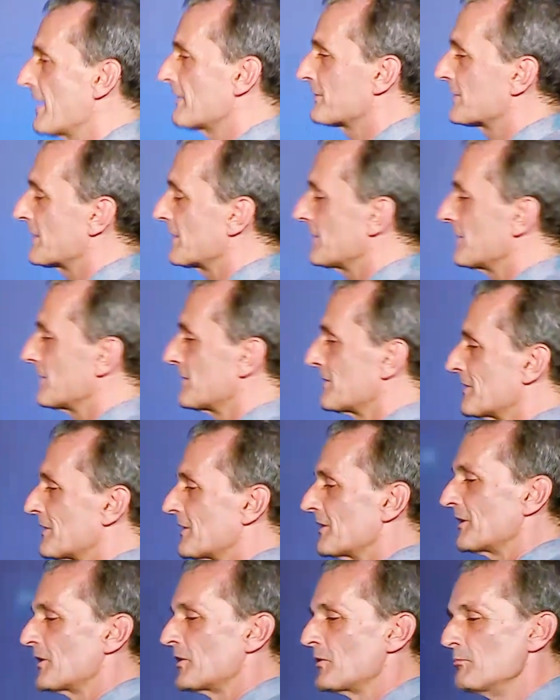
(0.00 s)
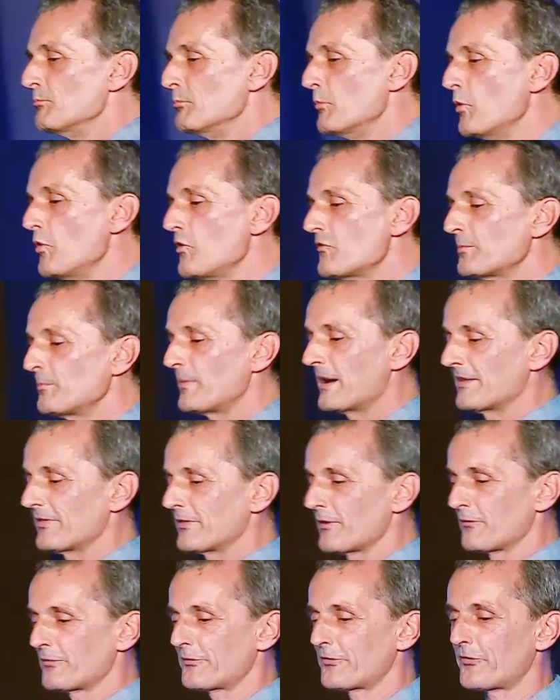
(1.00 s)
have the movement
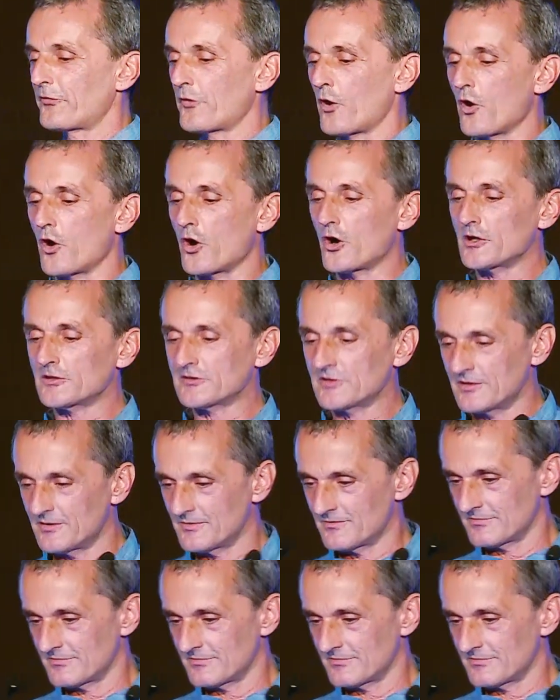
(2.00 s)
of thought,